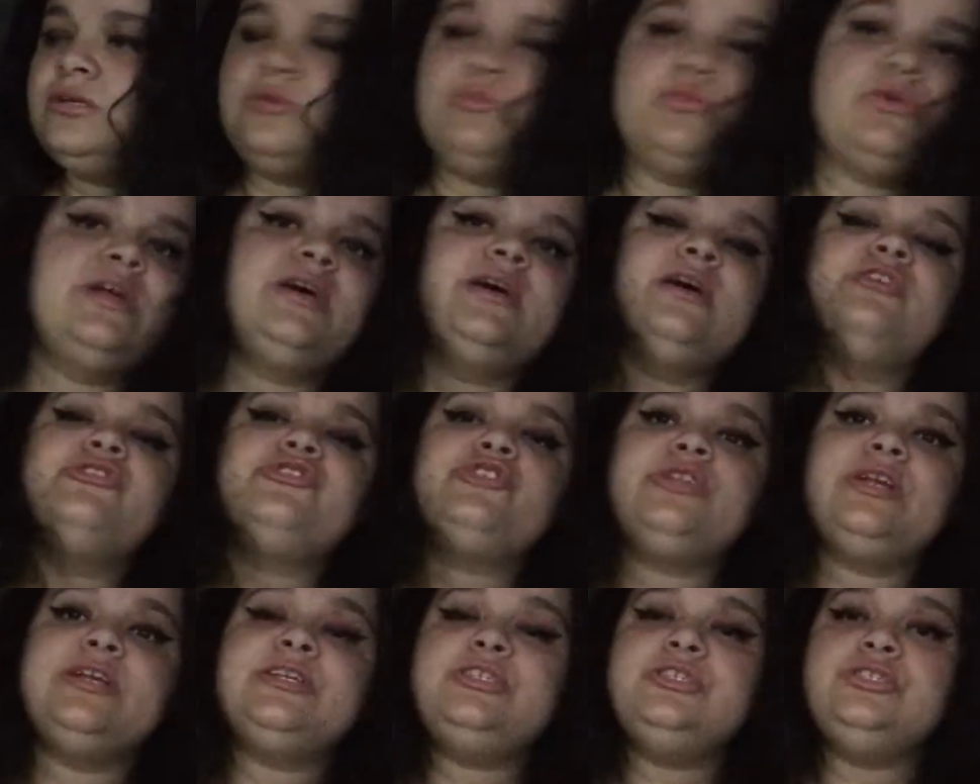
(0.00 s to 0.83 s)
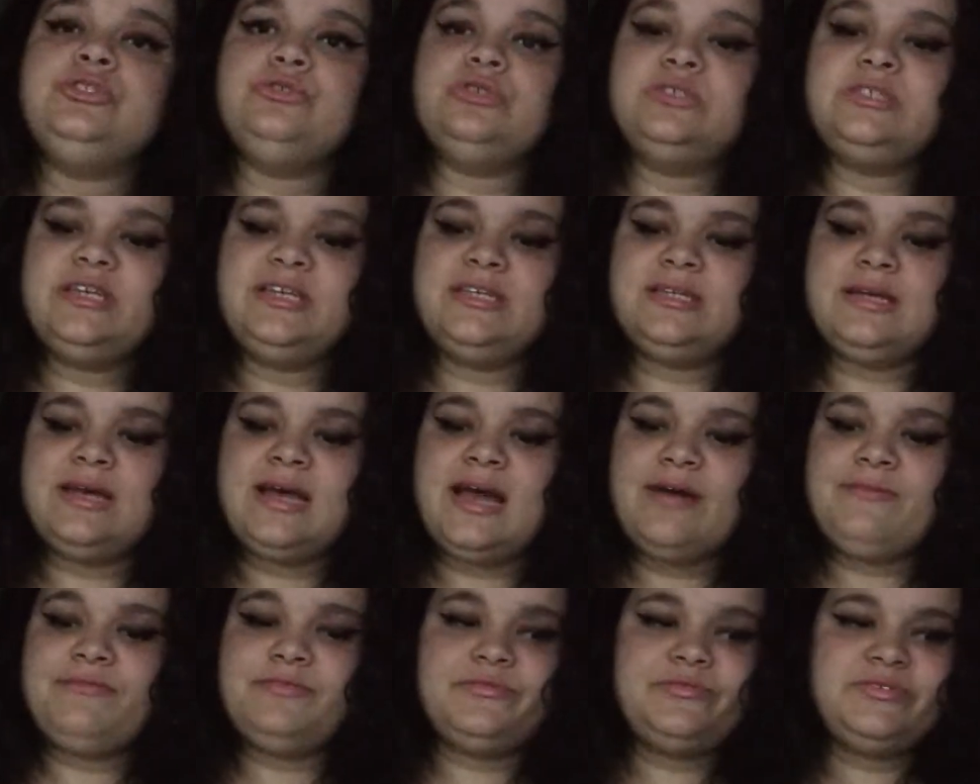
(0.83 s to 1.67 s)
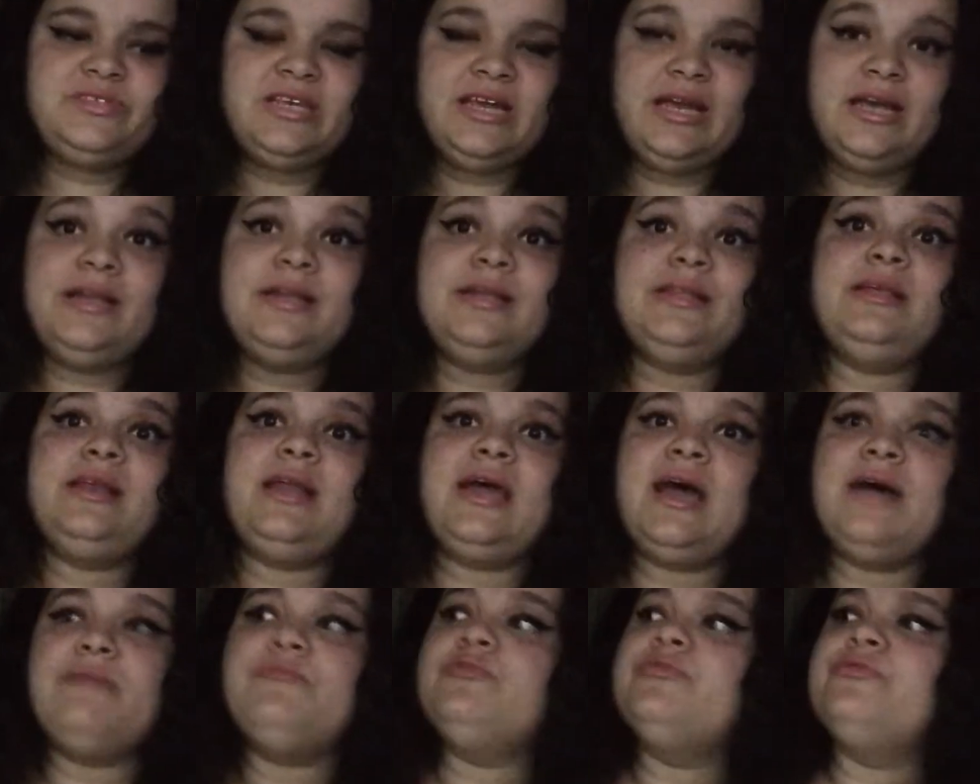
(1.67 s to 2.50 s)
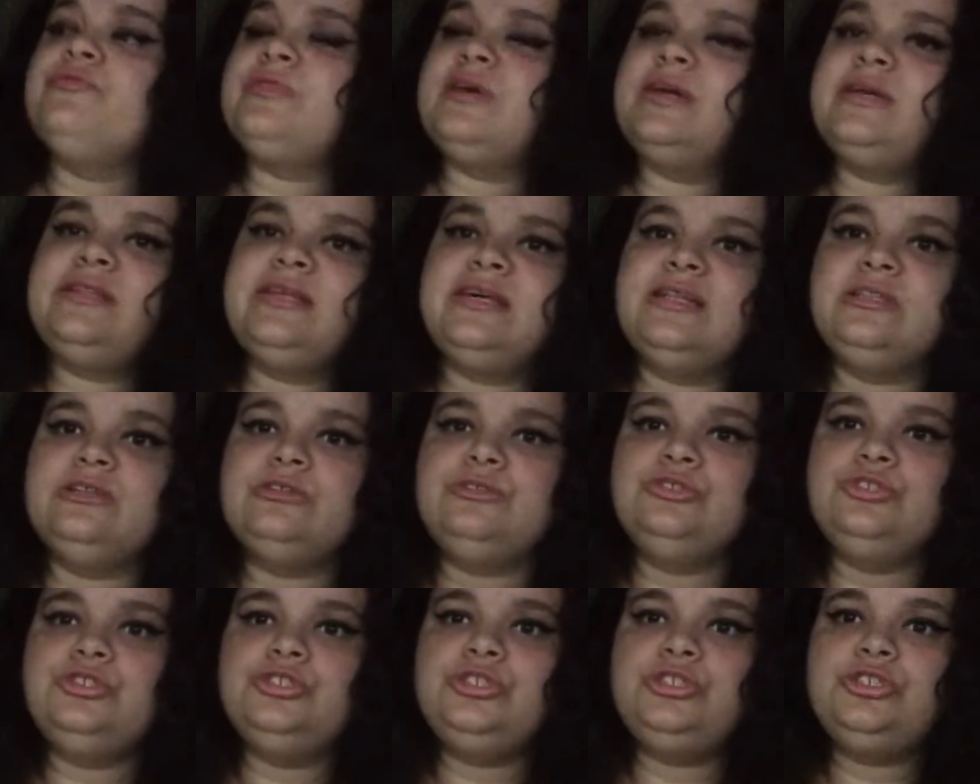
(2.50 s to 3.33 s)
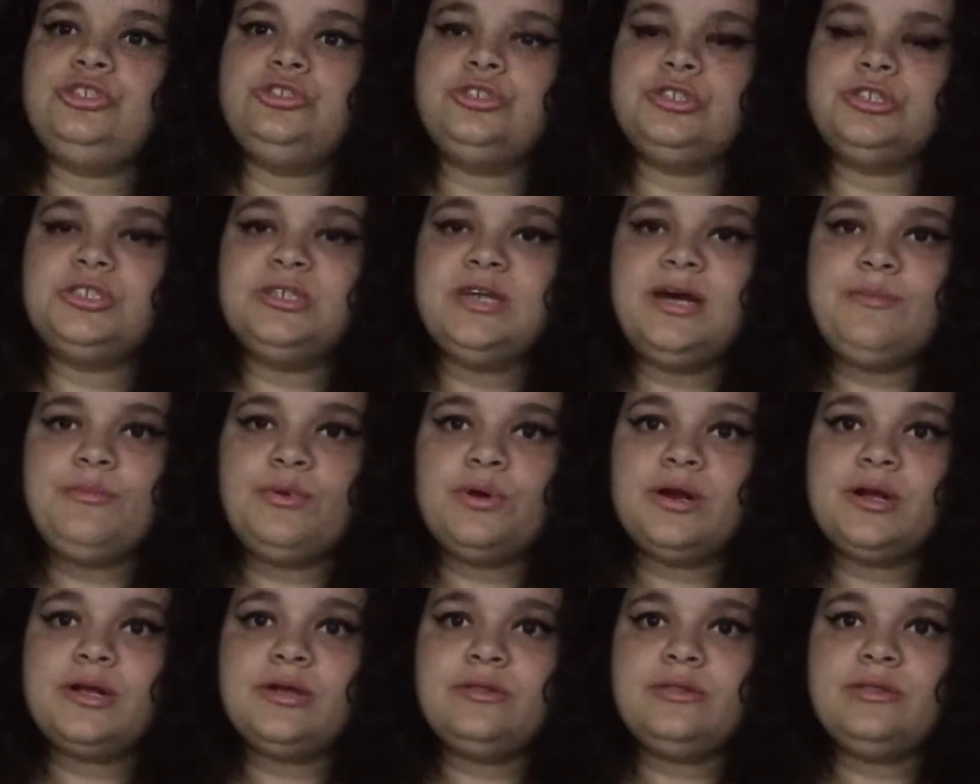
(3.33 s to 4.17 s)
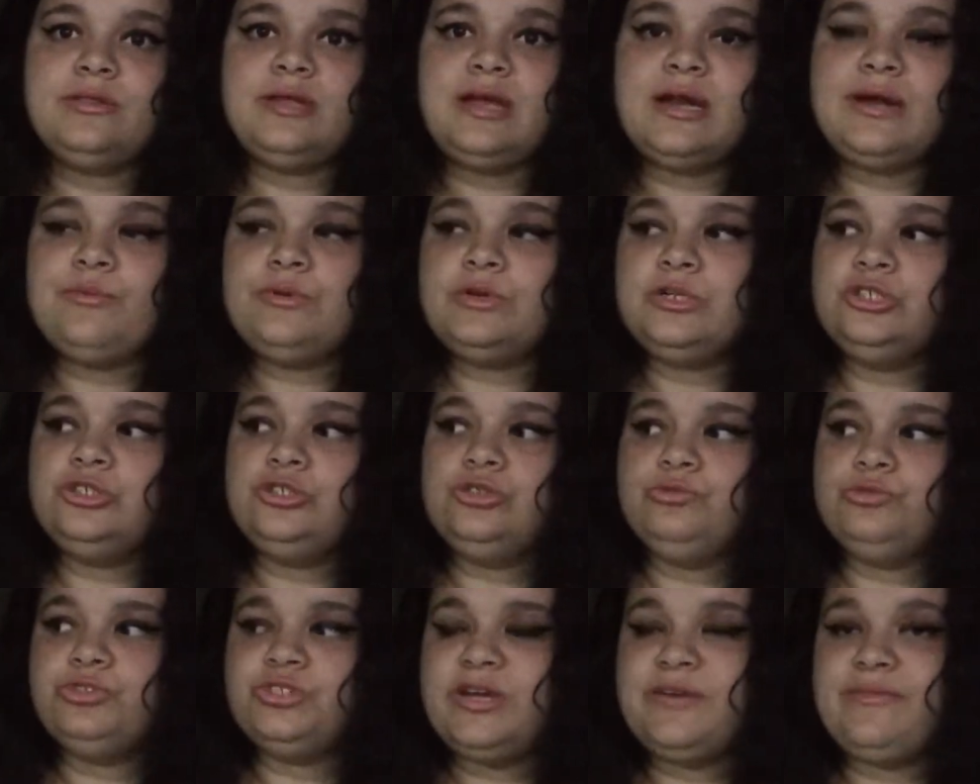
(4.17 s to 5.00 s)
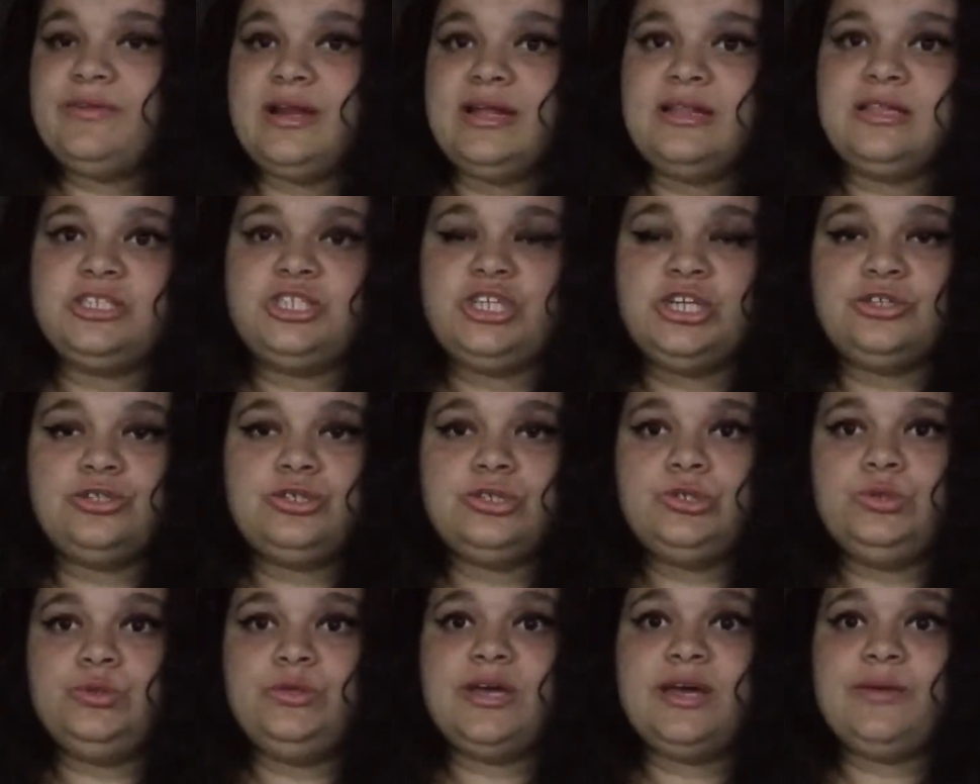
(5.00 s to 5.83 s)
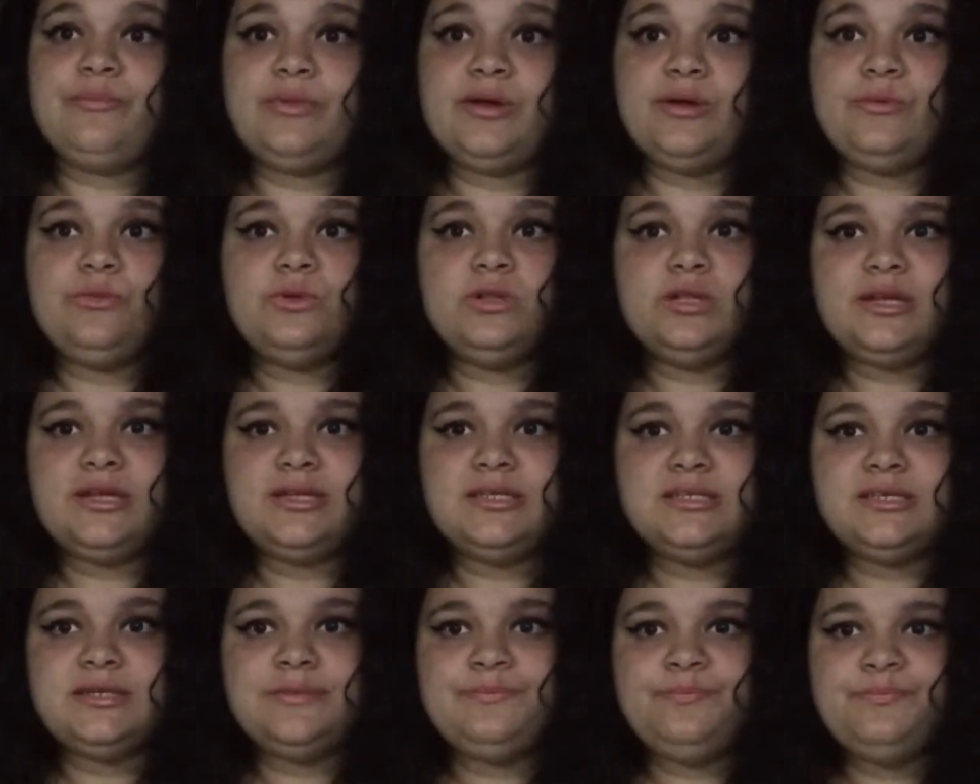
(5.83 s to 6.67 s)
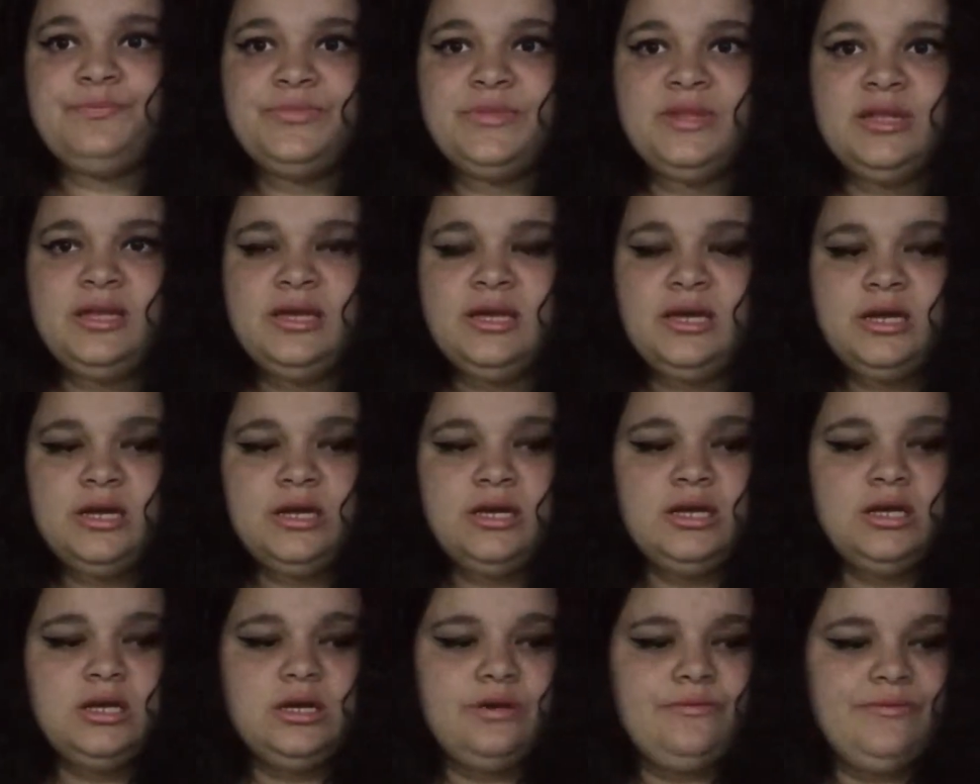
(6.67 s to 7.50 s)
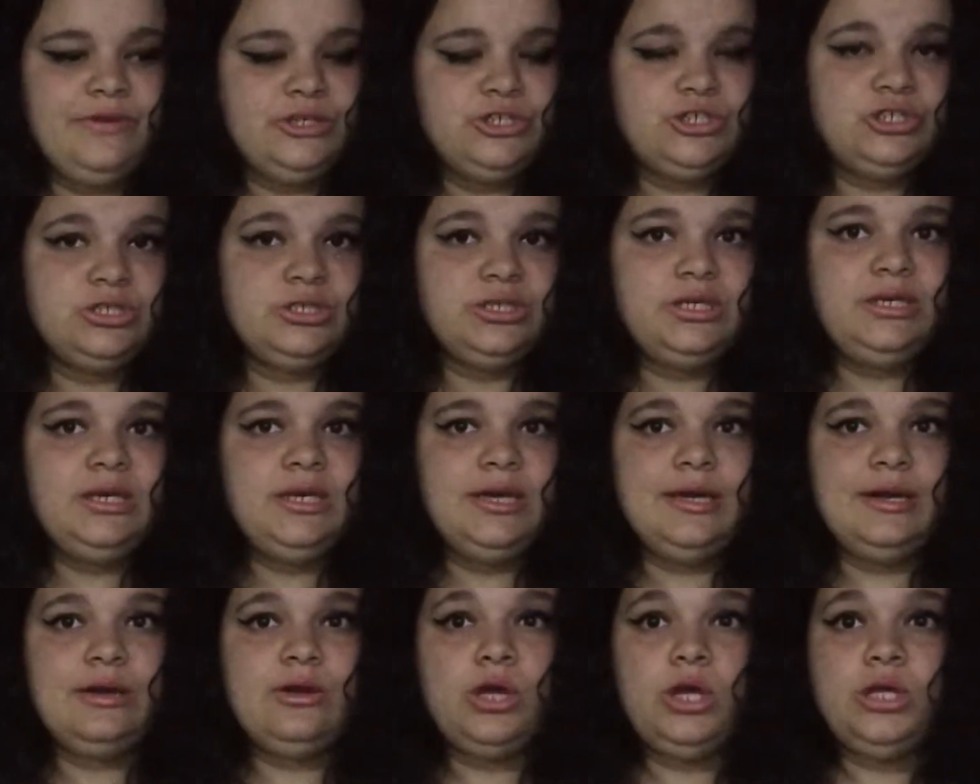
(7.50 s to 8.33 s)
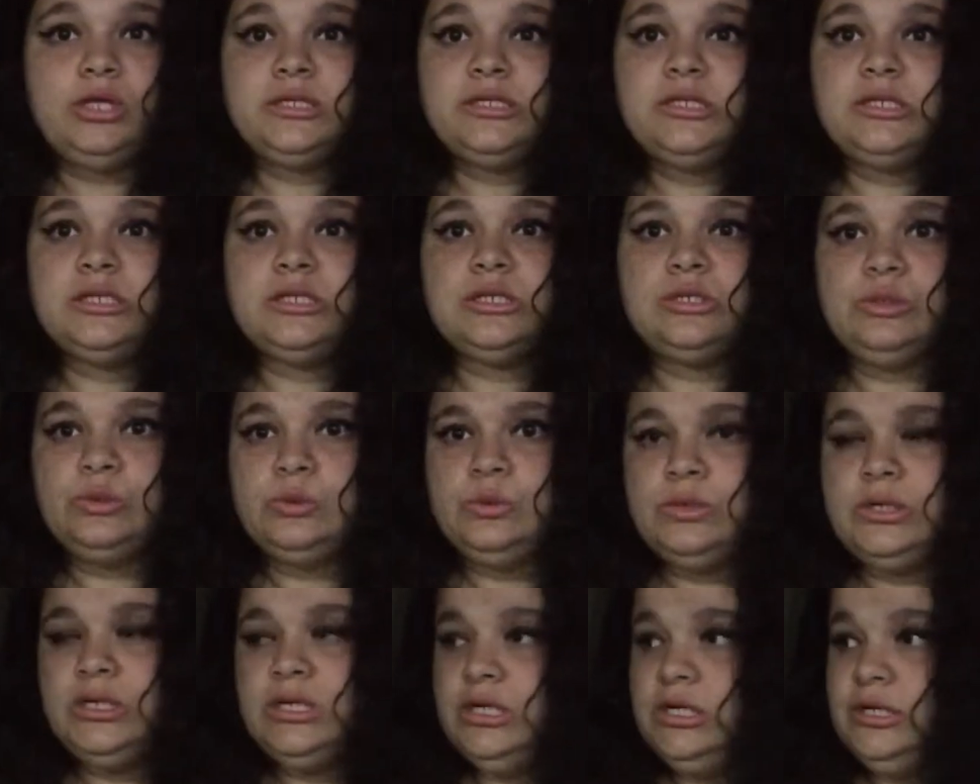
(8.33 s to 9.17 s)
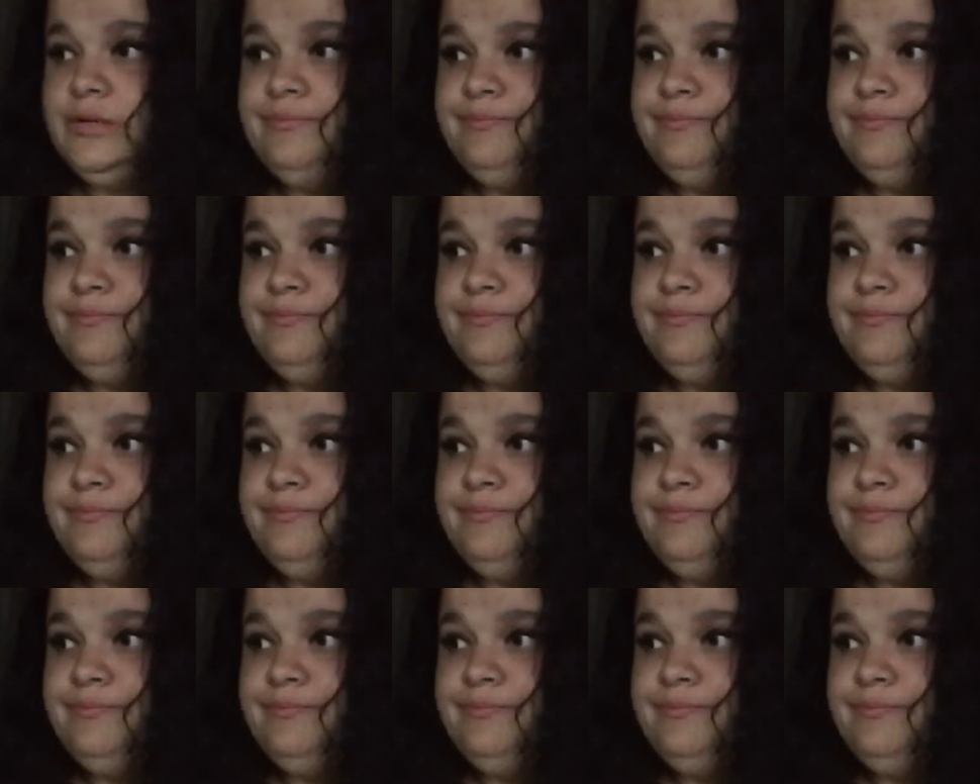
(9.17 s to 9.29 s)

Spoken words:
what I also like to do is get half of sand and then half of like that little dirt town bark that I want to do, which I haven't had a chance to do yet, but I will get some eventually. And also,